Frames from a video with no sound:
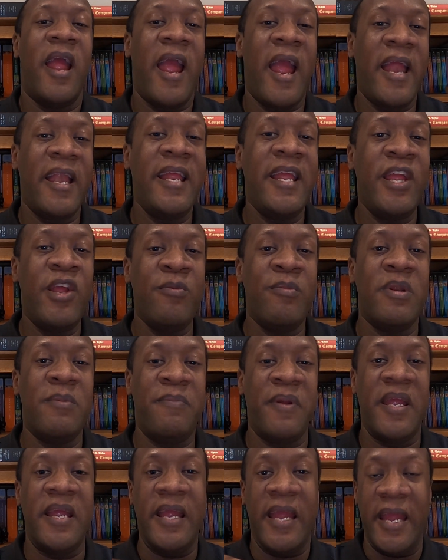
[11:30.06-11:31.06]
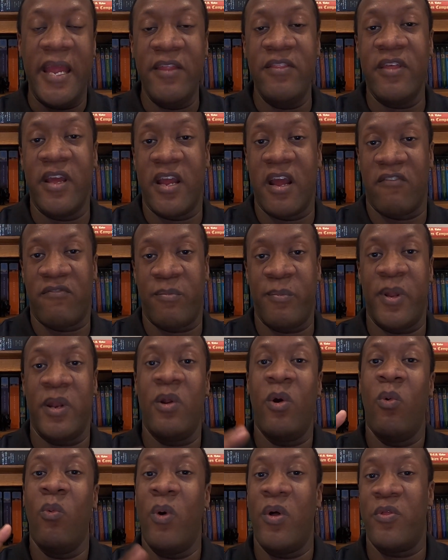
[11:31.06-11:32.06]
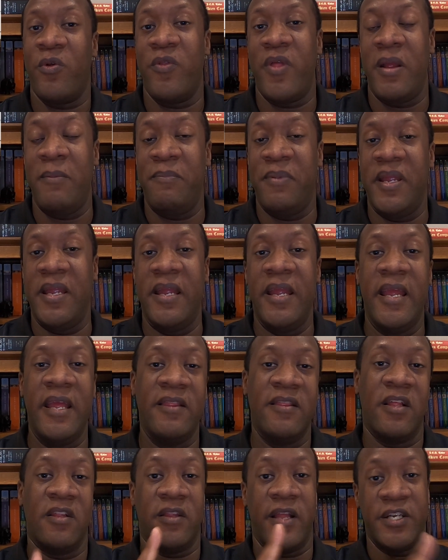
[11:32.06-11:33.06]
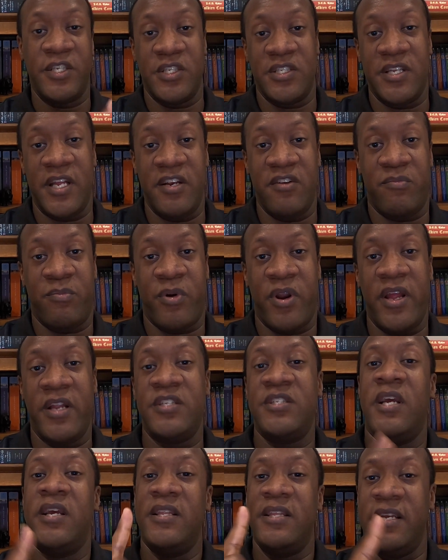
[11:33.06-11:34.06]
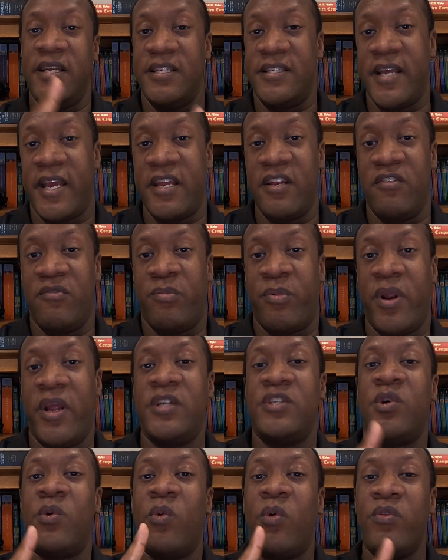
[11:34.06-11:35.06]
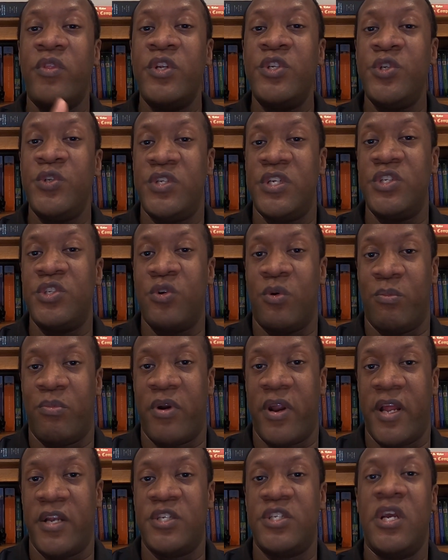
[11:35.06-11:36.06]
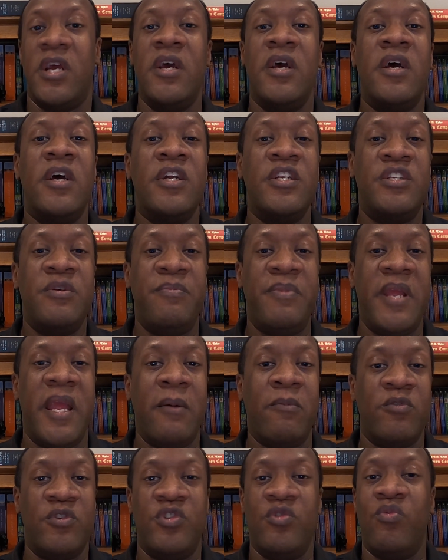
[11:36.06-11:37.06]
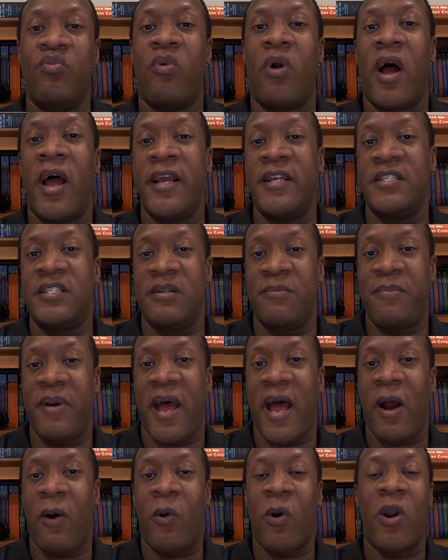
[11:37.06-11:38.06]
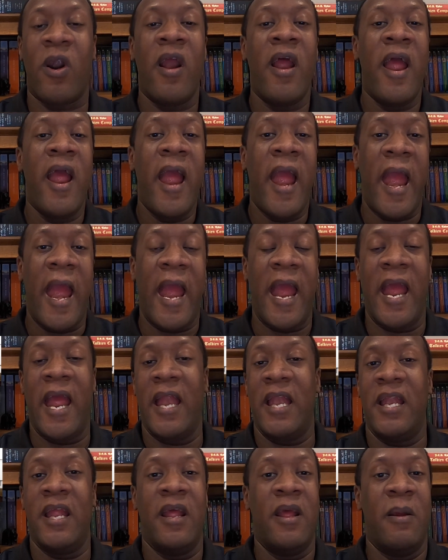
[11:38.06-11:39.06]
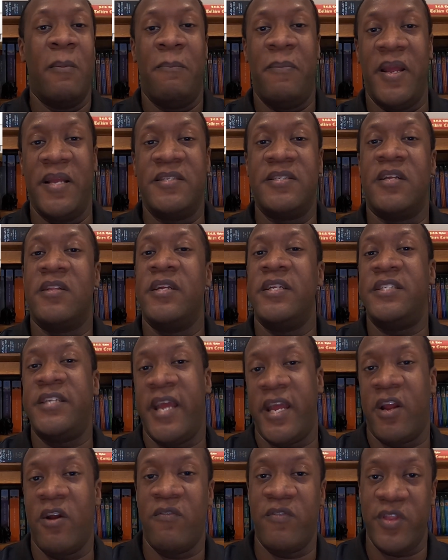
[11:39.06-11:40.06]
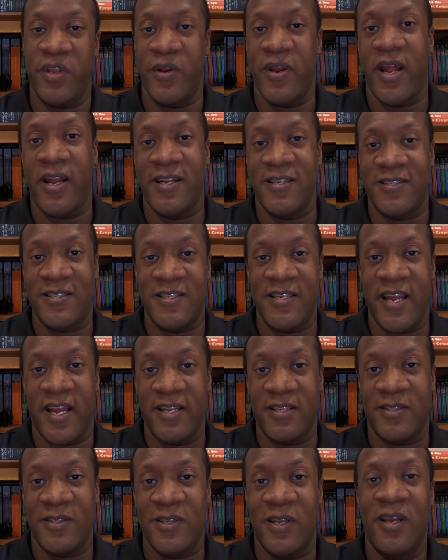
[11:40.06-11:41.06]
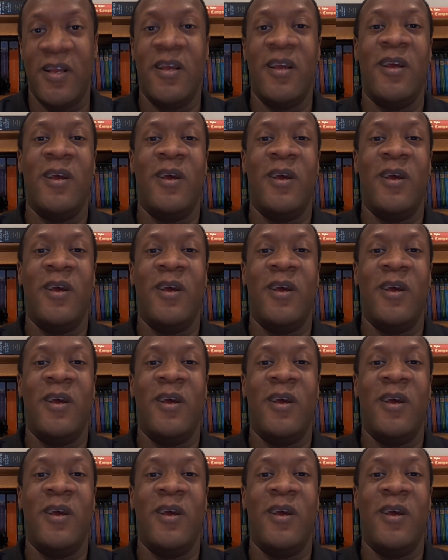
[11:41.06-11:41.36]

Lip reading: any human being in the government, whether they be in the legislative branch, the executive branch, or the judicial branch, to be able to rise to power and basically take over the United States.